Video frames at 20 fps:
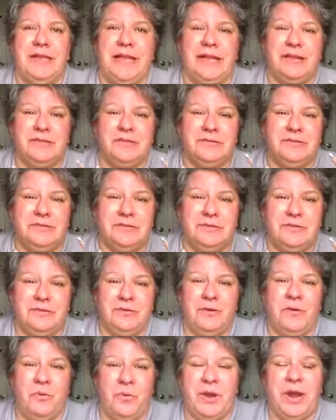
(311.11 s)
like
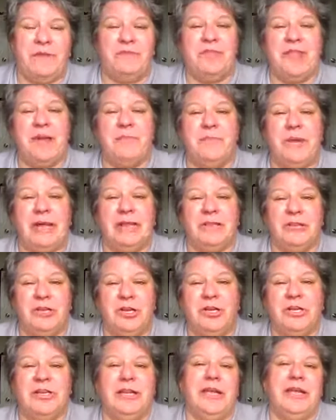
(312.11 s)
whatever that
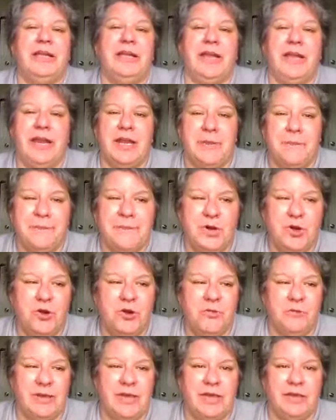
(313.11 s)
might look like in a
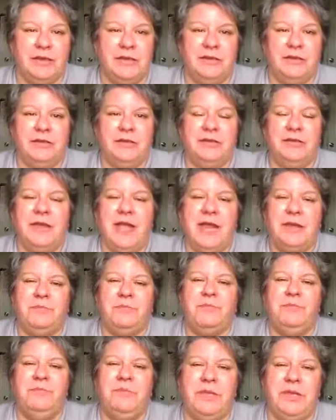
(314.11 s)
moment,
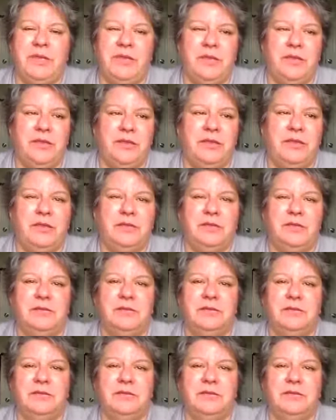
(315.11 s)
and be